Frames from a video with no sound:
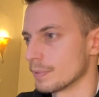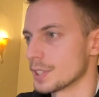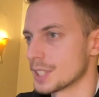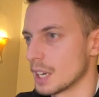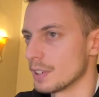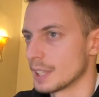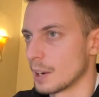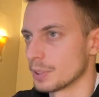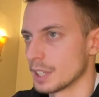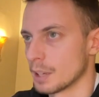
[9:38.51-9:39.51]
save it
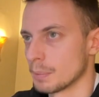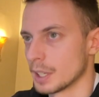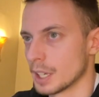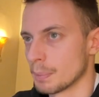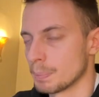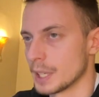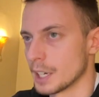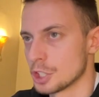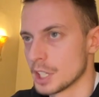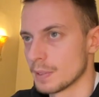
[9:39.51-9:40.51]
out in a
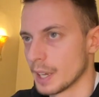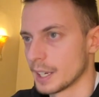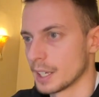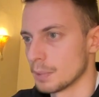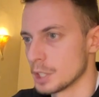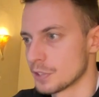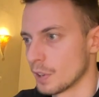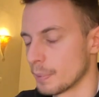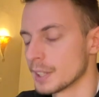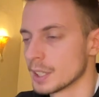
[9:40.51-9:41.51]
PNG, like an image
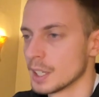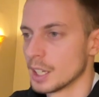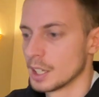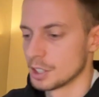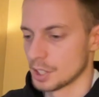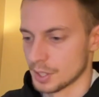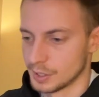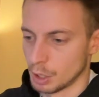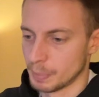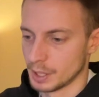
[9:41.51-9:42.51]
format. Just
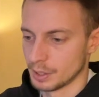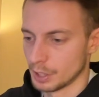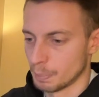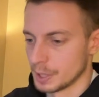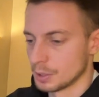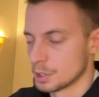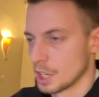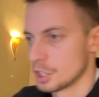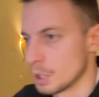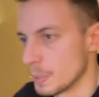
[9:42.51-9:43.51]
drop it to
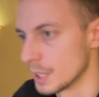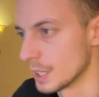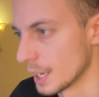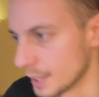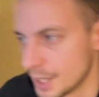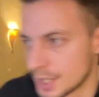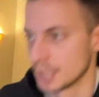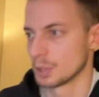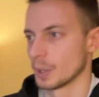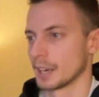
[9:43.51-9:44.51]
ChatGPT and ask it
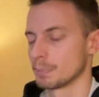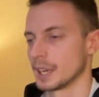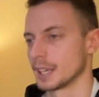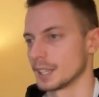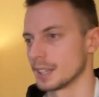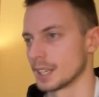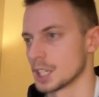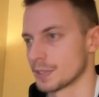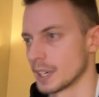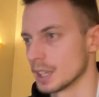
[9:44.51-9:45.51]
to like make it ATS
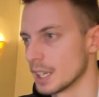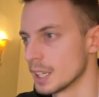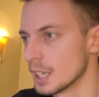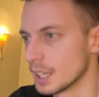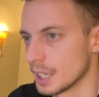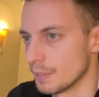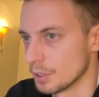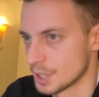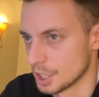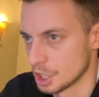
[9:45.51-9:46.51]
friendly, give you
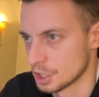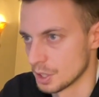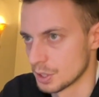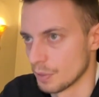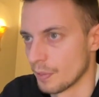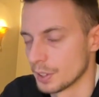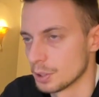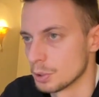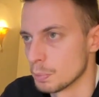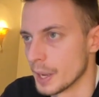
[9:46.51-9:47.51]
suggestions of what to
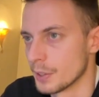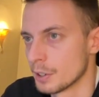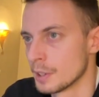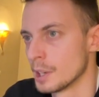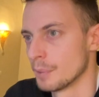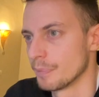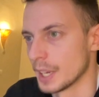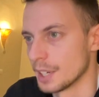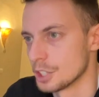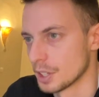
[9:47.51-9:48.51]
do better.
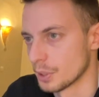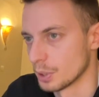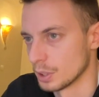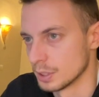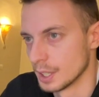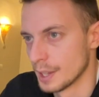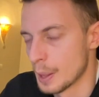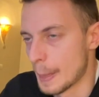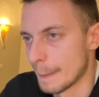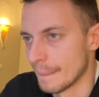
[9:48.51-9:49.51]
In general,
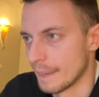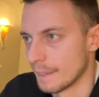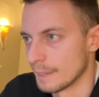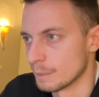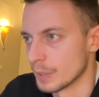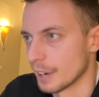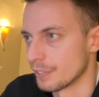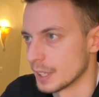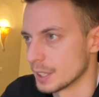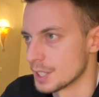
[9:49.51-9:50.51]
I
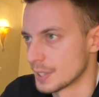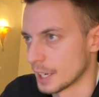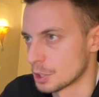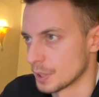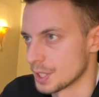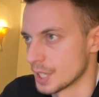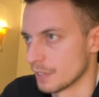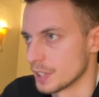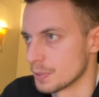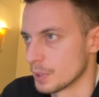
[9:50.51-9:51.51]
think the structure itself
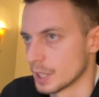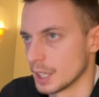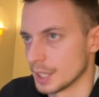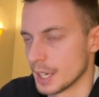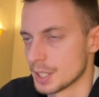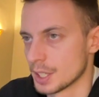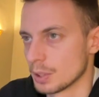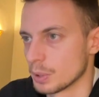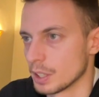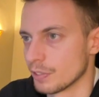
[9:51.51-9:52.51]
is working nice and
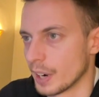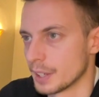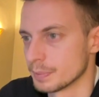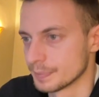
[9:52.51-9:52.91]
looking fine.